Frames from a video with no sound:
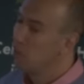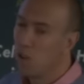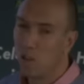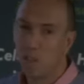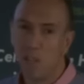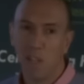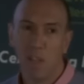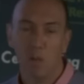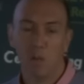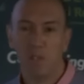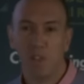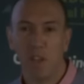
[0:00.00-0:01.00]
not telling you
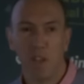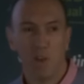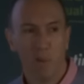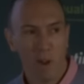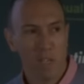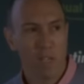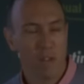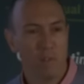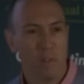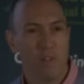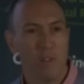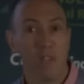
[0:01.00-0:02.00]
what's hitting your retina.
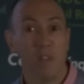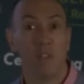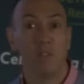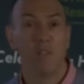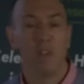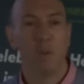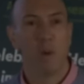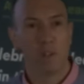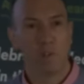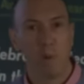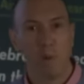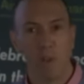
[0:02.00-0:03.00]
Vision is giving you an
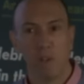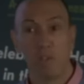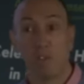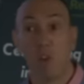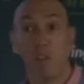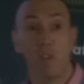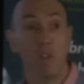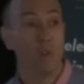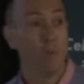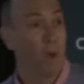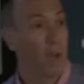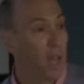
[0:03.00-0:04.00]
experience so that you
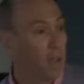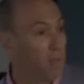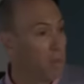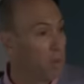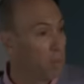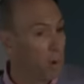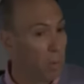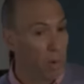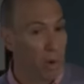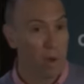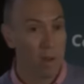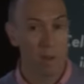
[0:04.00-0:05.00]
can behave in an
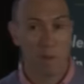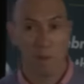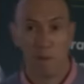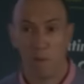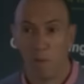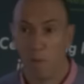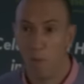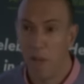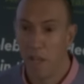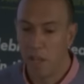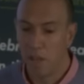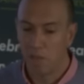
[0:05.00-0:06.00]
appropriate
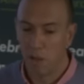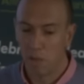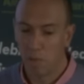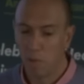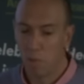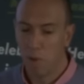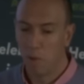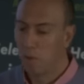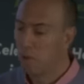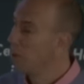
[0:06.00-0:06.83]
way, interact with the world.